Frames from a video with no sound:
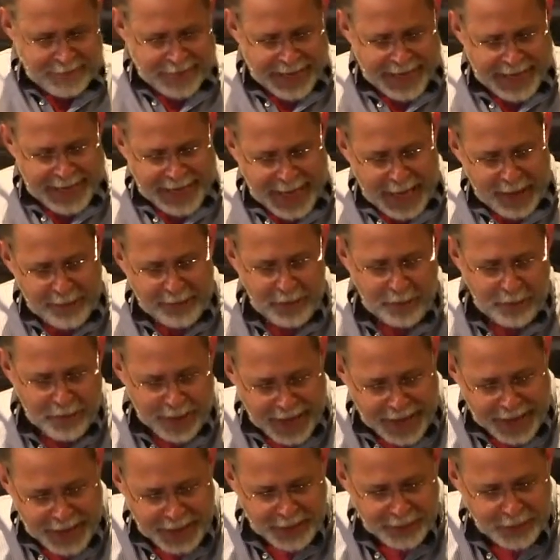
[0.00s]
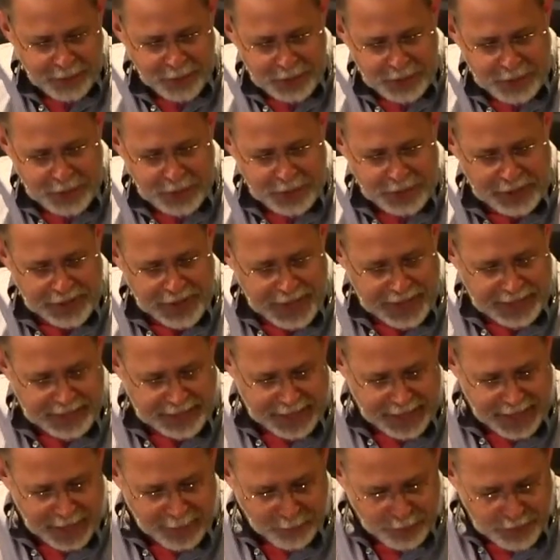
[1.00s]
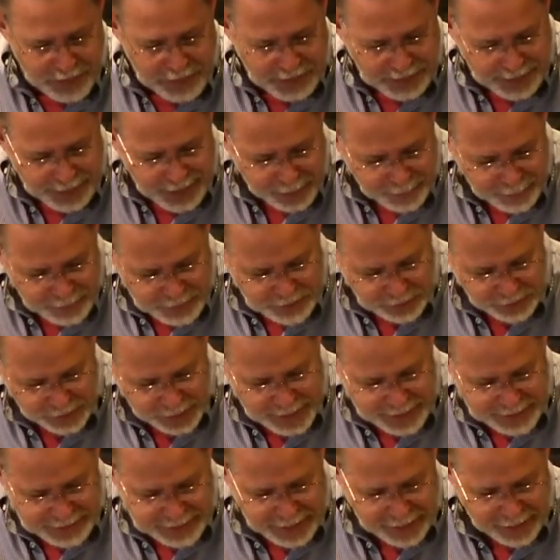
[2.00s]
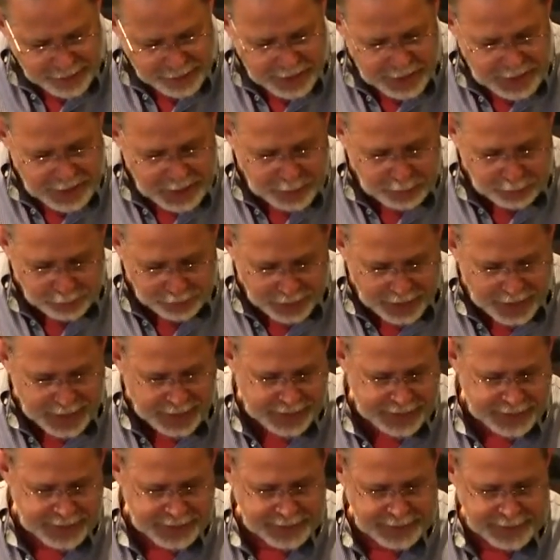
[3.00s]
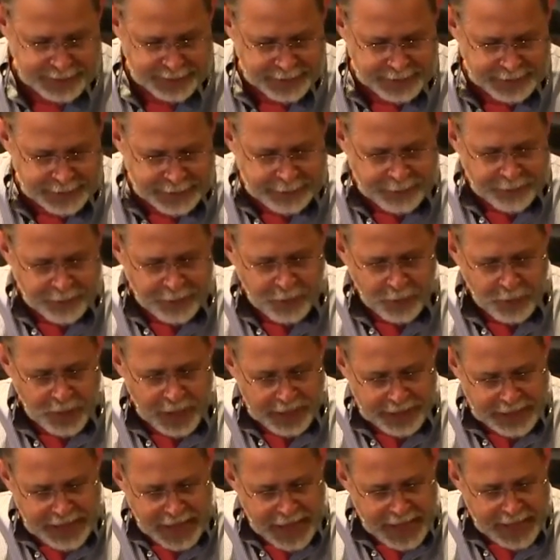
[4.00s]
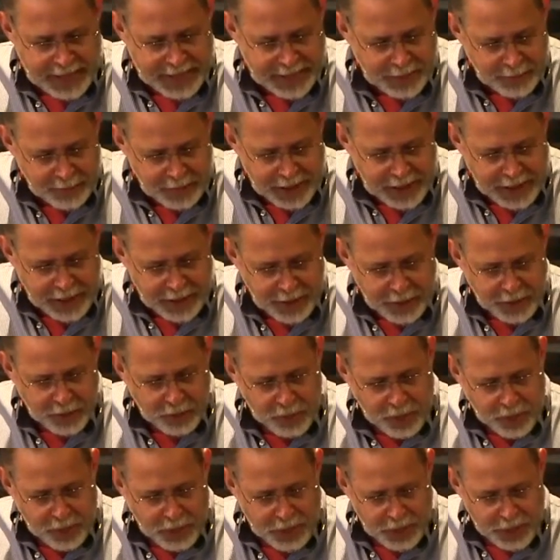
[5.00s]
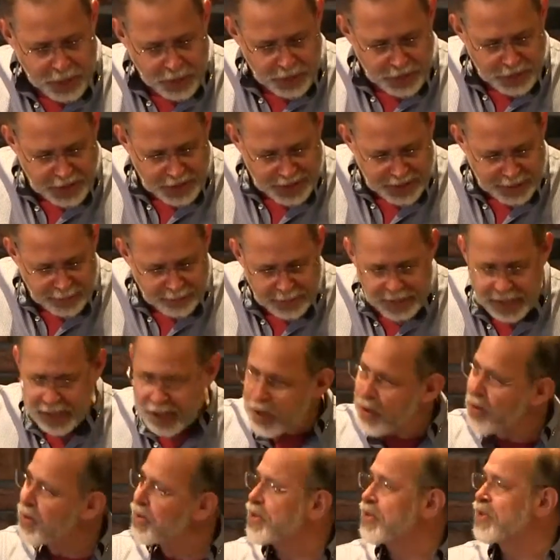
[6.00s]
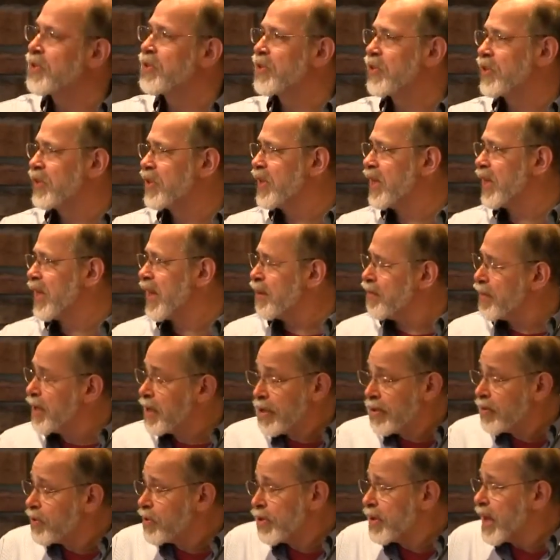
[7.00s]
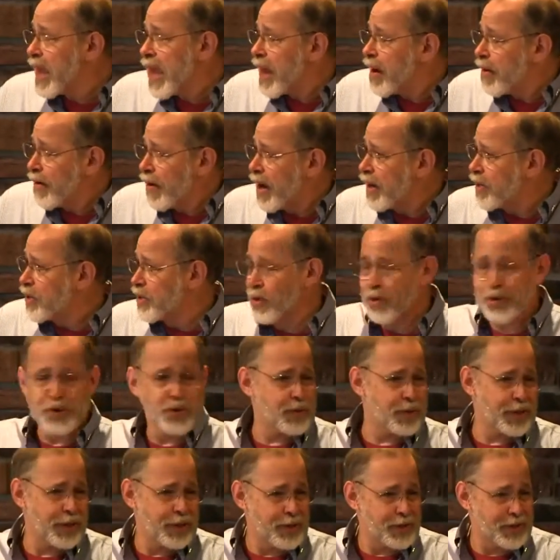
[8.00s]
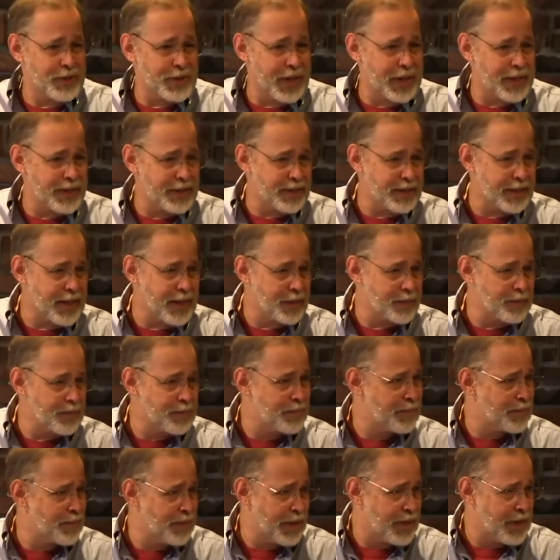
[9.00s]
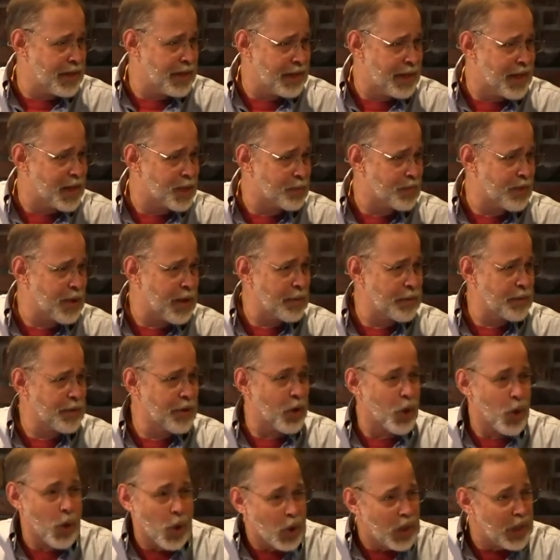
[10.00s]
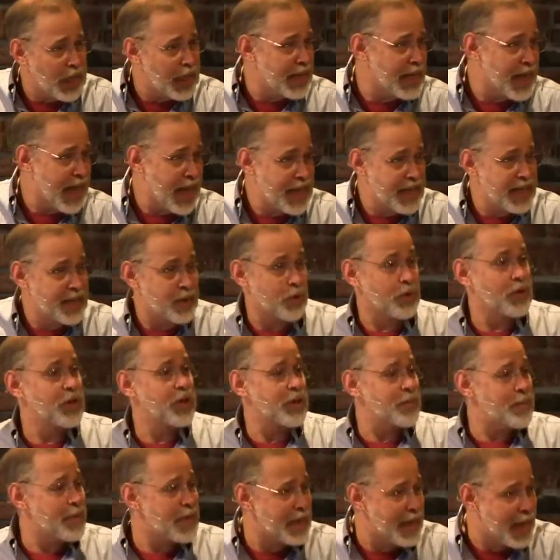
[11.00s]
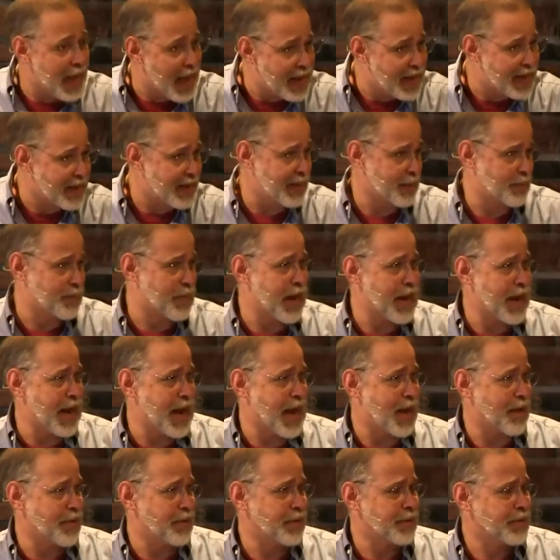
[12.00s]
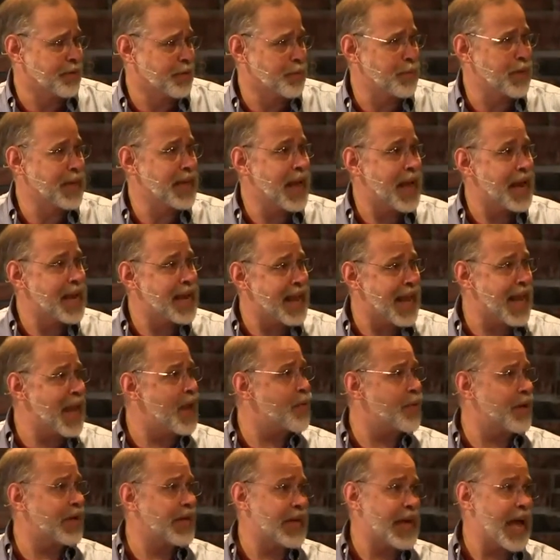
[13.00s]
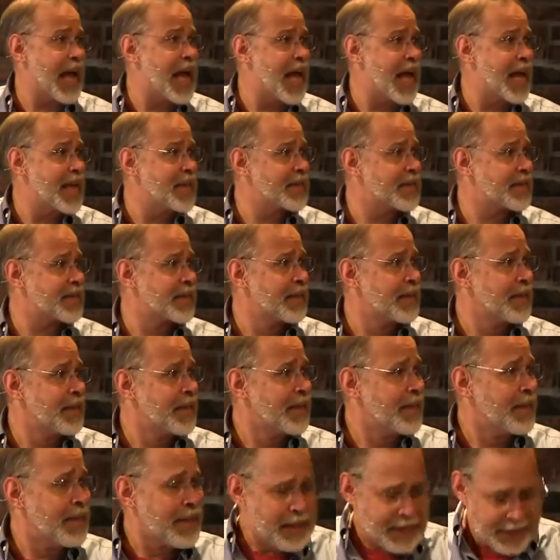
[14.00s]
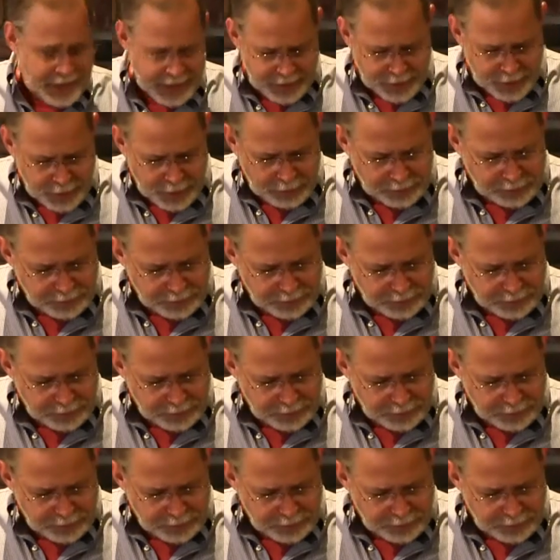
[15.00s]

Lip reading: and it came to pass, verse 2, at that time, when Eli was lying down in his place, and when his eyes had begun to grow so dim that he couldn't see. I mean, there's no cataract surgery in those days. Eli's probably early to mid-90s by now. He's going to be 98 when he dies. And